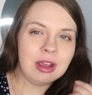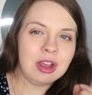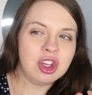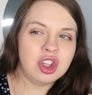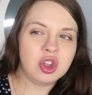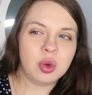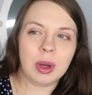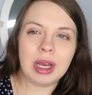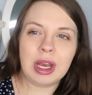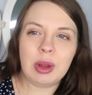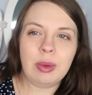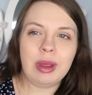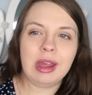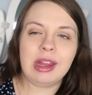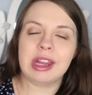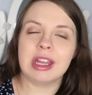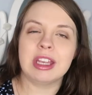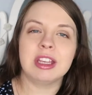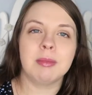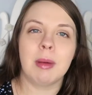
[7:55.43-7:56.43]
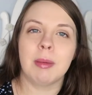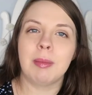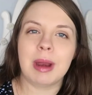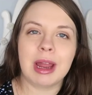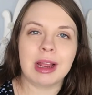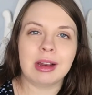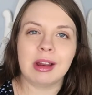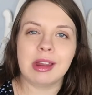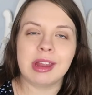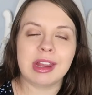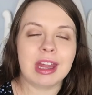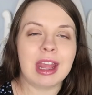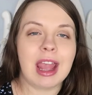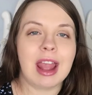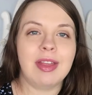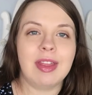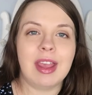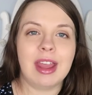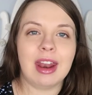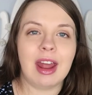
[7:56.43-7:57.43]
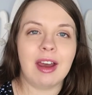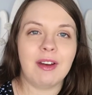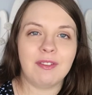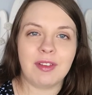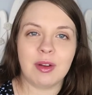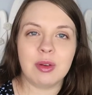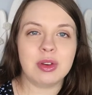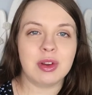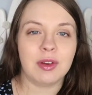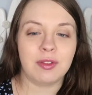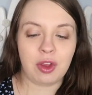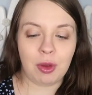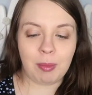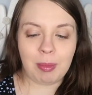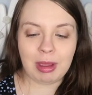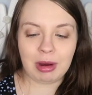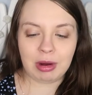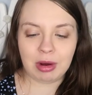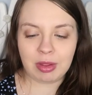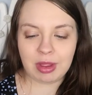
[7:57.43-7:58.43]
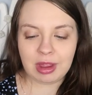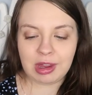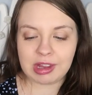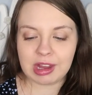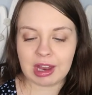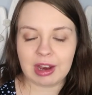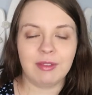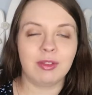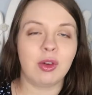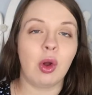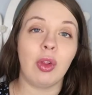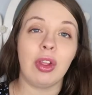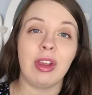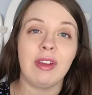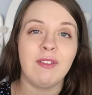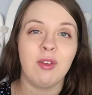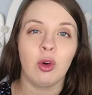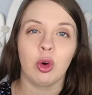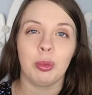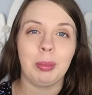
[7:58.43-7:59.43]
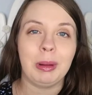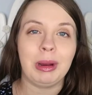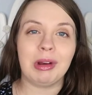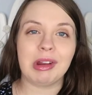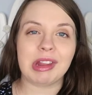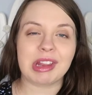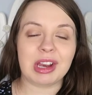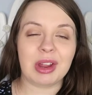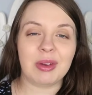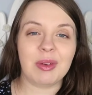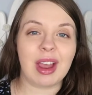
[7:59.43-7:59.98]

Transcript: 20 weeks into my pregnancy, and then I found a few pair of these and I've got like 4 pairs now